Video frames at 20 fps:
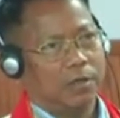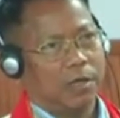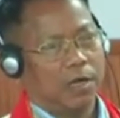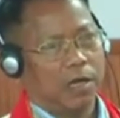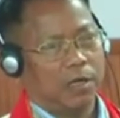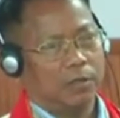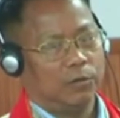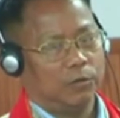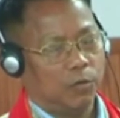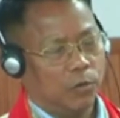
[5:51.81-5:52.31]

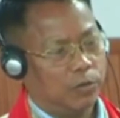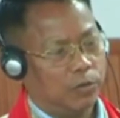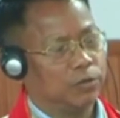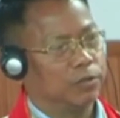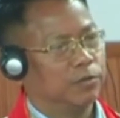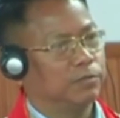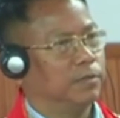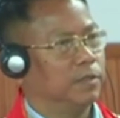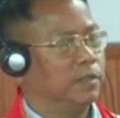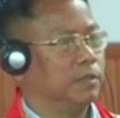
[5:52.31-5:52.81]
And
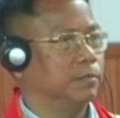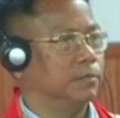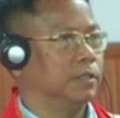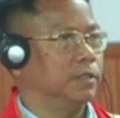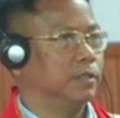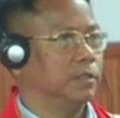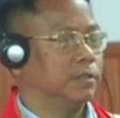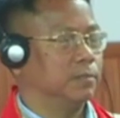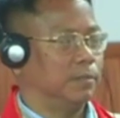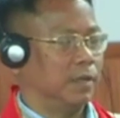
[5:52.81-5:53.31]
those petty
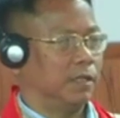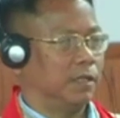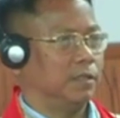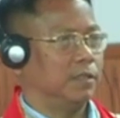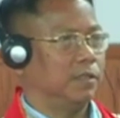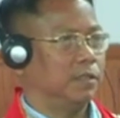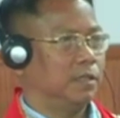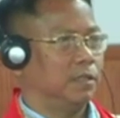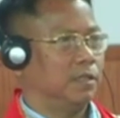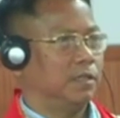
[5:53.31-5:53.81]
businessmen,
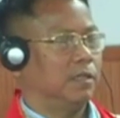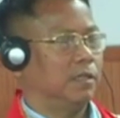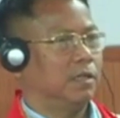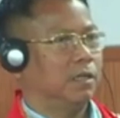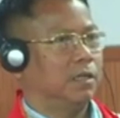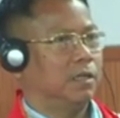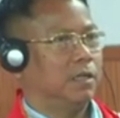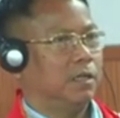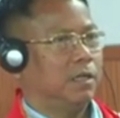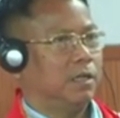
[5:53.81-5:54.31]

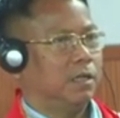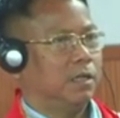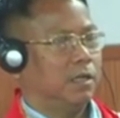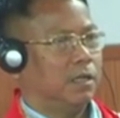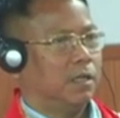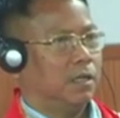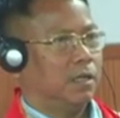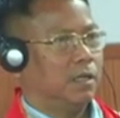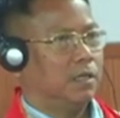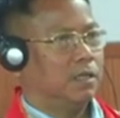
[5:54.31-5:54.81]

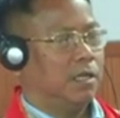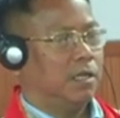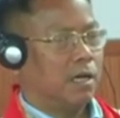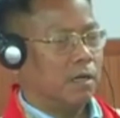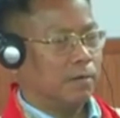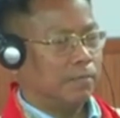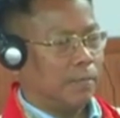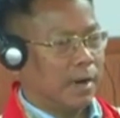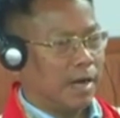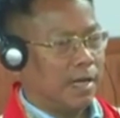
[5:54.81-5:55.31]
they are
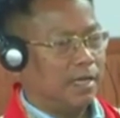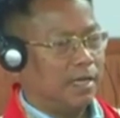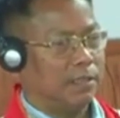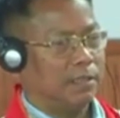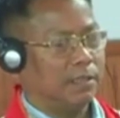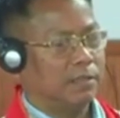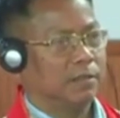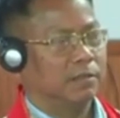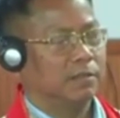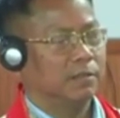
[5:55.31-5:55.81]
buying
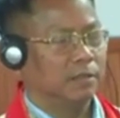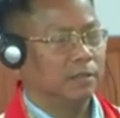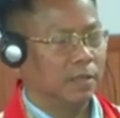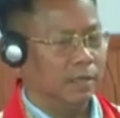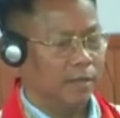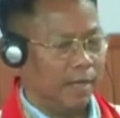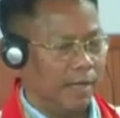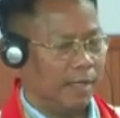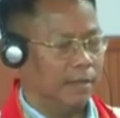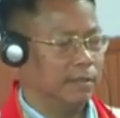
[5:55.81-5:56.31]
the
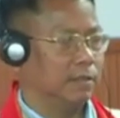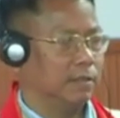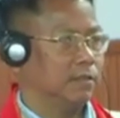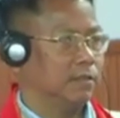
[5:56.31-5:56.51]
land,